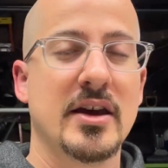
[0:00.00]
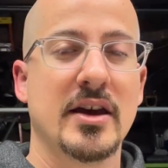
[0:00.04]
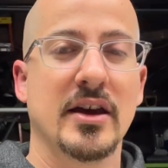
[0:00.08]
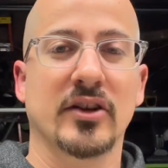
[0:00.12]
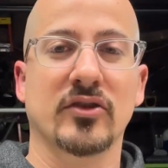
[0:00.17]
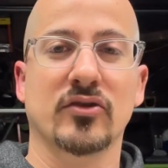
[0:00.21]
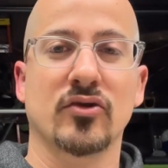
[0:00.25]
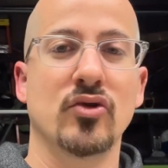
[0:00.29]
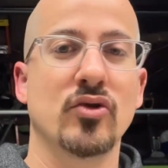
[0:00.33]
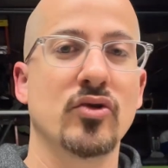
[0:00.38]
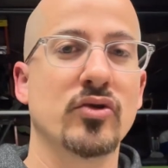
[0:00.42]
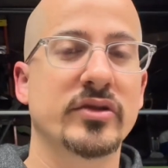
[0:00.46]

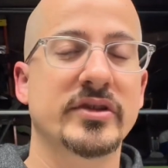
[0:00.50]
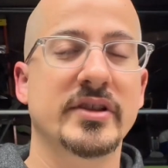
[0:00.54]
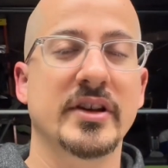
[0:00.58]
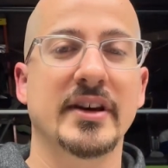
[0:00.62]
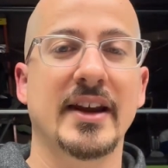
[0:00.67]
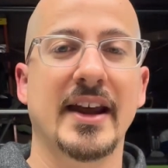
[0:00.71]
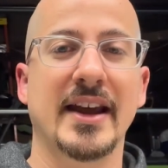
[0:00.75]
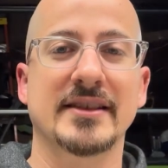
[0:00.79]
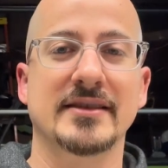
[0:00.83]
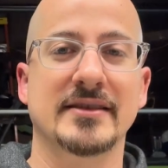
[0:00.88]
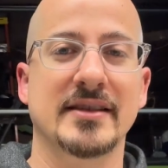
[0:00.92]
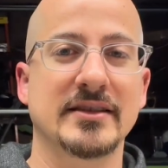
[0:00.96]
cruising
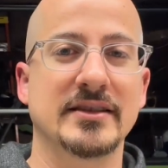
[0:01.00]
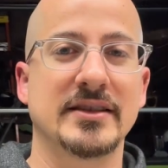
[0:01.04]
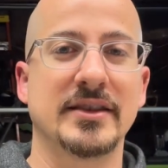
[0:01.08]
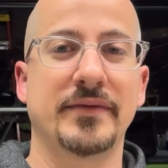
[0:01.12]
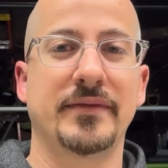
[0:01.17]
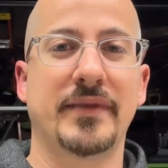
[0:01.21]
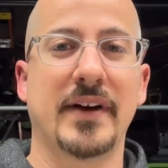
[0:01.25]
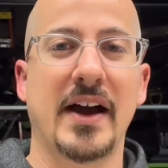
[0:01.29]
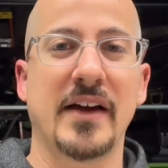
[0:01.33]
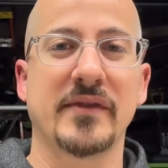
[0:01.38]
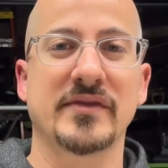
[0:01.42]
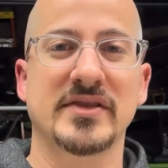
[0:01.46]
at
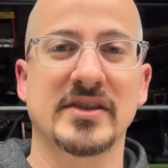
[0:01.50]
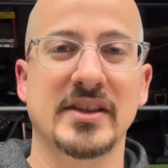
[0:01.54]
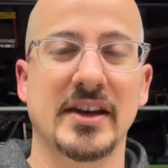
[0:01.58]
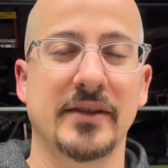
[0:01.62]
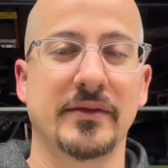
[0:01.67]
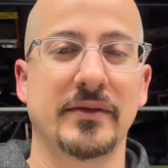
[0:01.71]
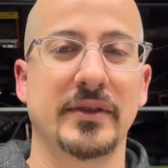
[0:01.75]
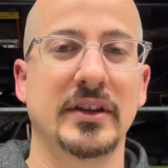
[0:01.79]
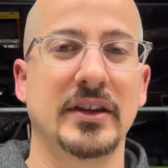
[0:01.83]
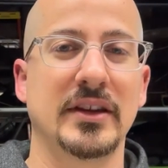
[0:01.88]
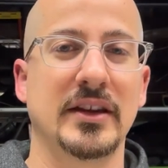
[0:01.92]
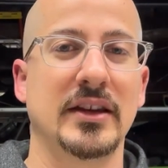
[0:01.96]
65,
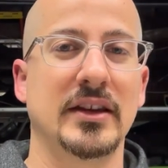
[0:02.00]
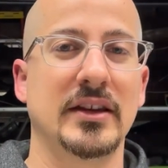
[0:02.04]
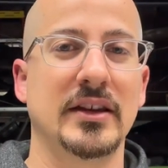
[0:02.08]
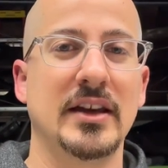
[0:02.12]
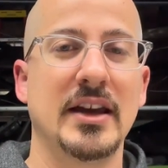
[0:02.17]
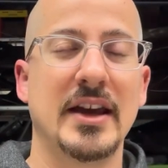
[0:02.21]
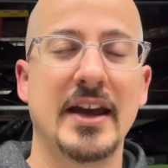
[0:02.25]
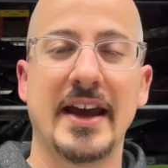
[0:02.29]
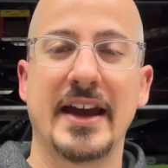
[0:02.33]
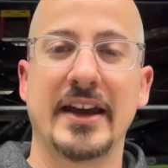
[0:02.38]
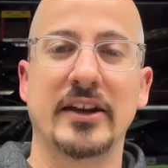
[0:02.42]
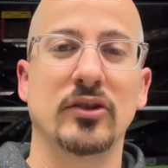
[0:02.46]
70,
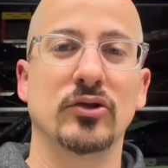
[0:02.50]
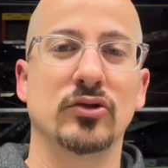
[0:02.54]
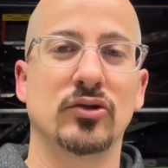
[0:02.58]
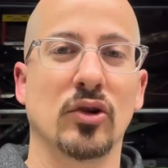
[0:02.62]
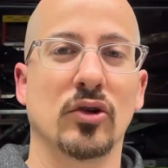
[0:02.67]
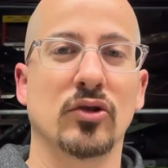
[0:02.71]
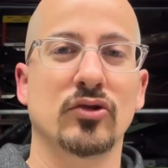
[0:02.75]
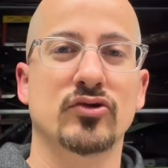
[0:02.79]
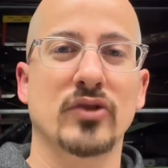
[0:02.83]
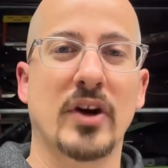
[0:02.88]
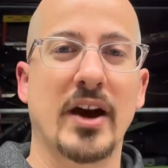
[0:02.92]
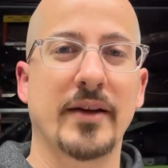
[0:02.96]
and you
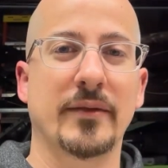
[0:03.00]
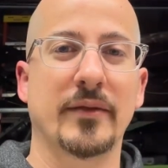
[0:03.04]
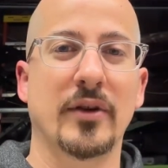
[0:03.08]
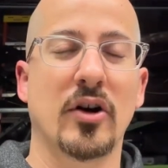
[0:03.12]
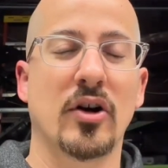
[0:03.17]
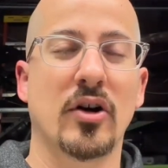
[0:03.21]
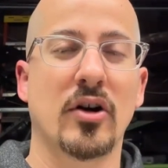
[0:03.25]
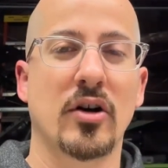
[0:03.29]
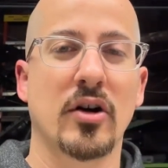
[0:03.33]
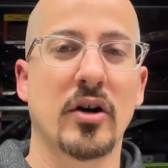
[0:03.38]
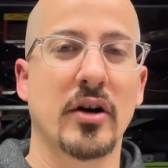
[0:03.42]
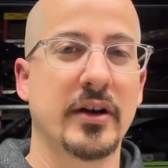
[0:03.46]
don't drive it
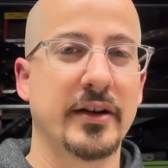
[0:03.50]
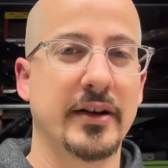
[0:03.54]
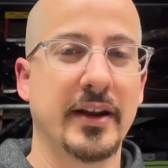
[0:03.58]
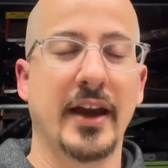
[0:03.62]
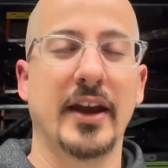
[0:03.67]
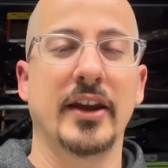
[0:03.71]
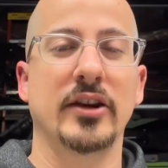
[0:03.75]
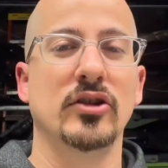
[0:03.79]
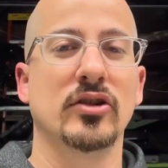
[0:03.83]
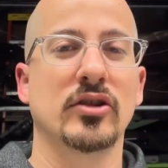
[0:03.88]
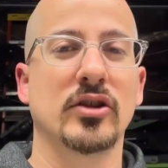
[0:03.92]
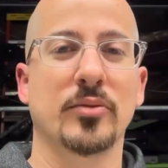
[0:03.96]
hard,
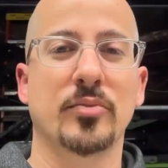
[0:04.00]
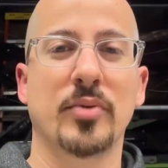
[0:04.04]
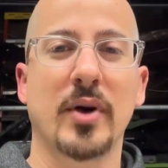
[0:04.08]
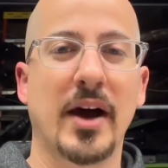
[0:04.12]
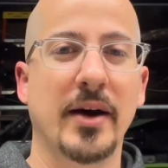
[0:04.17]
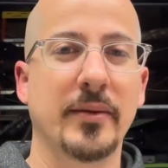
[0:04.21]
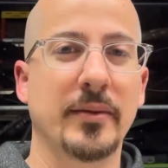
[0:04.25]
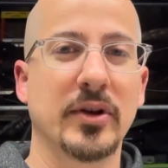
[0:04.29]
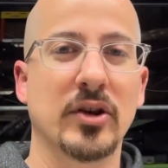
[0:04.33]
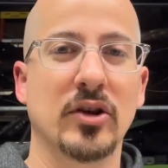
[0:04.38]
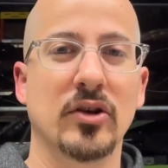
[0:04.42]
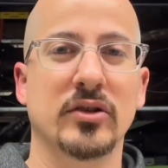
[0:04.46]
then you could
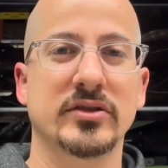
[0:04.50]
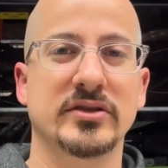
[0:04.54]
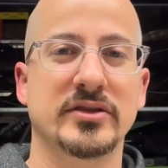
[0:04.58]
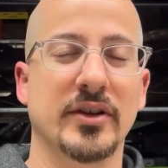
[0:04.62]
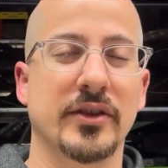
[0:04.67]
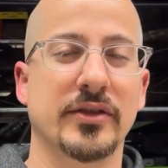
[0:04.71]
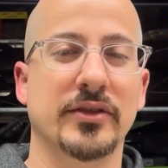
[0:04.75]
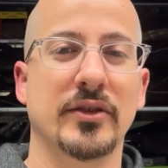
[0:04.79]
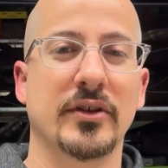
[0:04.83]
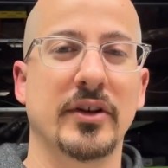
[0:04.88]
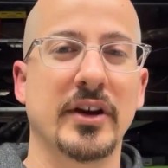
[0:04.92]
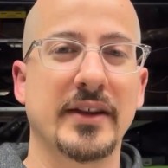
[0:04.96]
probably go to
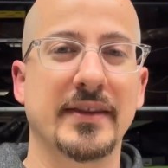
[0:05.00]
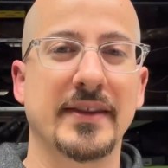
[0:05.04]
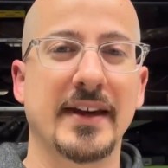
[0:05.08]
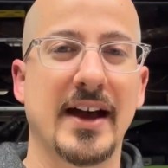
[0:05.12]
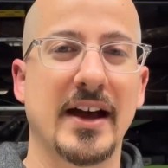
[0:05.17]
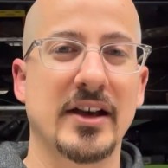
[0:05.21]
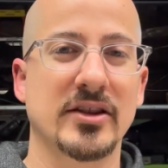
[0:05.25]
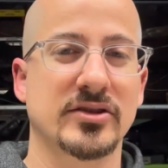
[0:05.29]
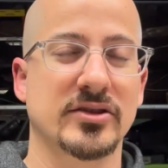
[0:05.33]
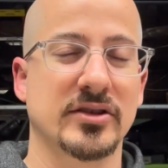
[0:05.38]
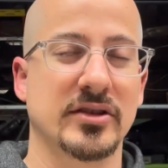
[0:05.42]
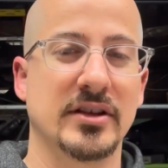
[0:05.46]

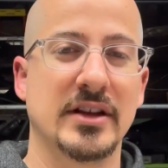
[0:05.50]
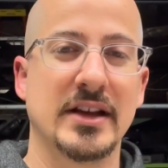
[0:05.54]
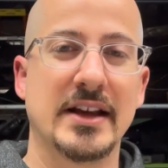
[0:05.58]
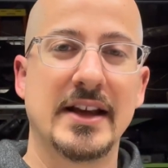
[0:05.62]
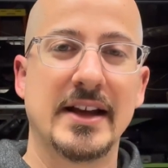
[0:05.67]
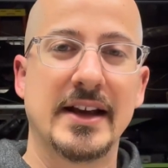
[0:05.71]
30,000.